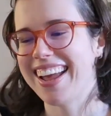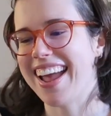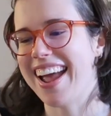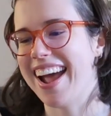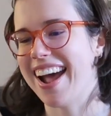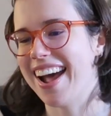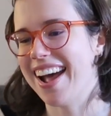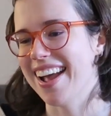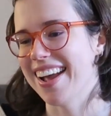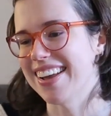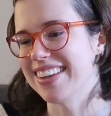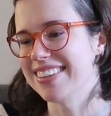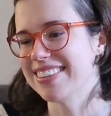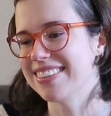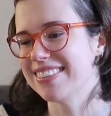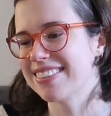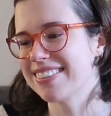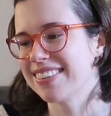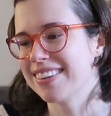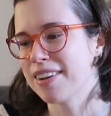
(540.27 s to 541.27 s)

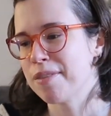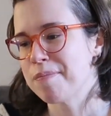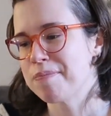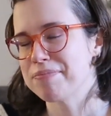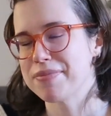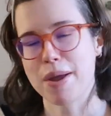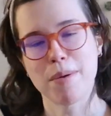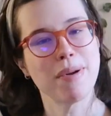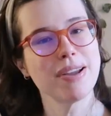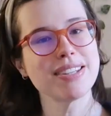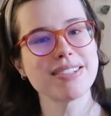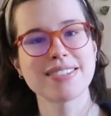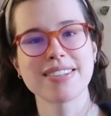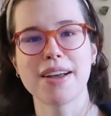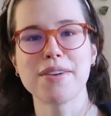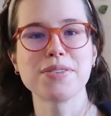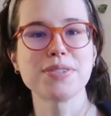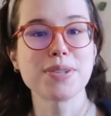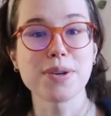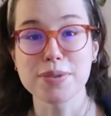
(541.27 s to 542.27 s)
And that might
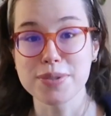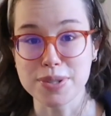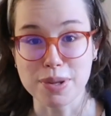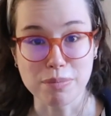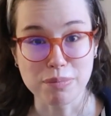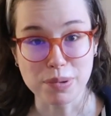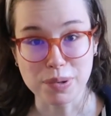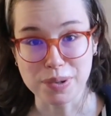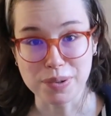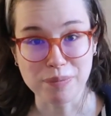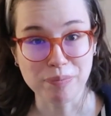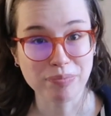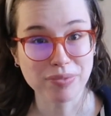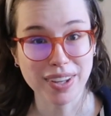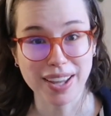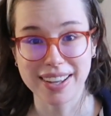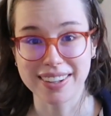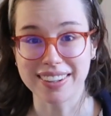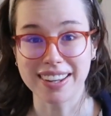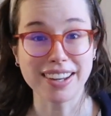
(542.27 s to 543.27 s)
sound so simple
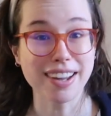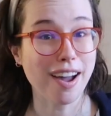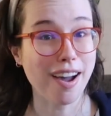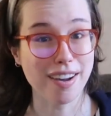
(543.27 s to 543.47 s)
and like